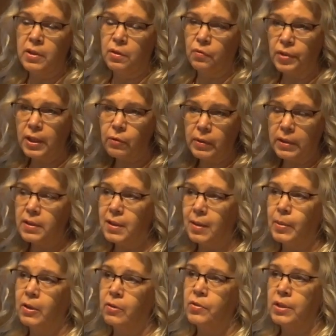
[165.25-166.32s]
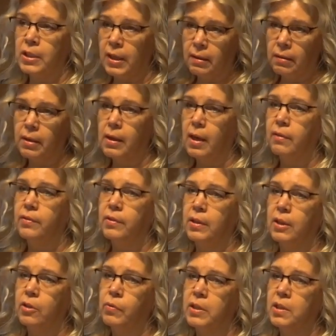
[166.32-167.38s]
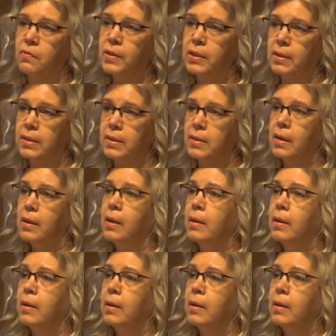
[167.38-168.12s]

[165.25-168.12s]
in frequency because they have increased fitness,